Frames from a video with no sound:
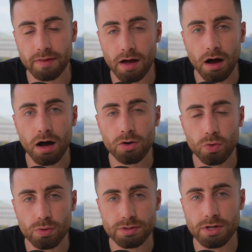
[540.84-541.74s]
there are
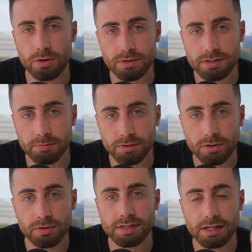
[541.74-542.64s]
also some
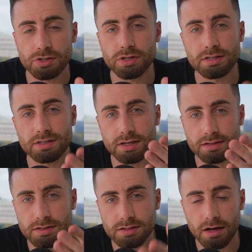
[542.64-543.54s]
due diligence and
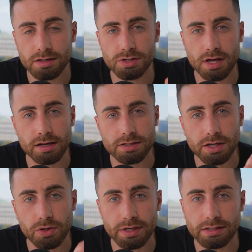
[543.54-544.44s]
site checks
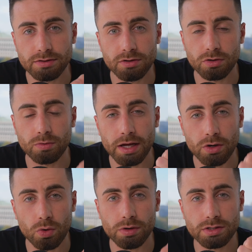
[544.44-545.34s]
you'll need to do in
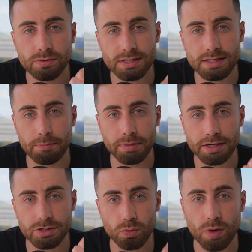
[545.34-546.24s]
order to
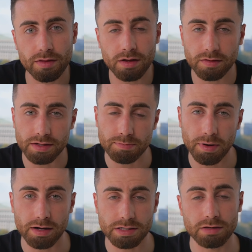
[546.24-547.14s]
establish whether this
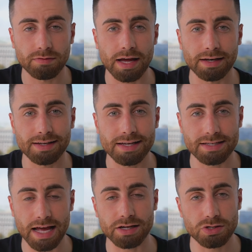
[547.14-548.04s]
parcel of land is
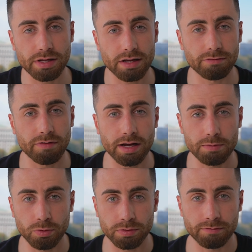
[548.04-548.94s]
actually a
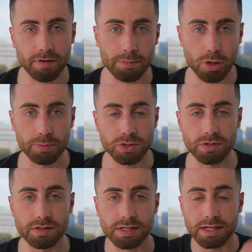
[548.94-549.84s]
viable development
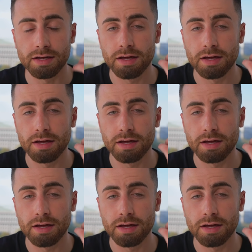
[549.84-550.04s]
opportunity.